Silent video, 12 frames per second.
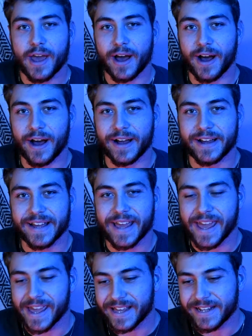
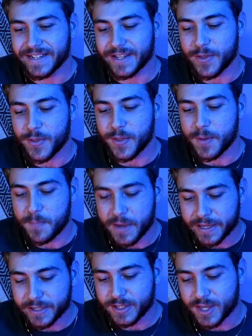And the
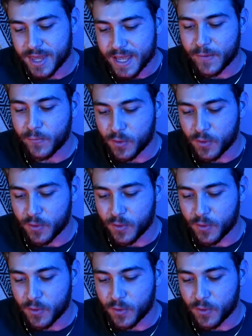biggest thing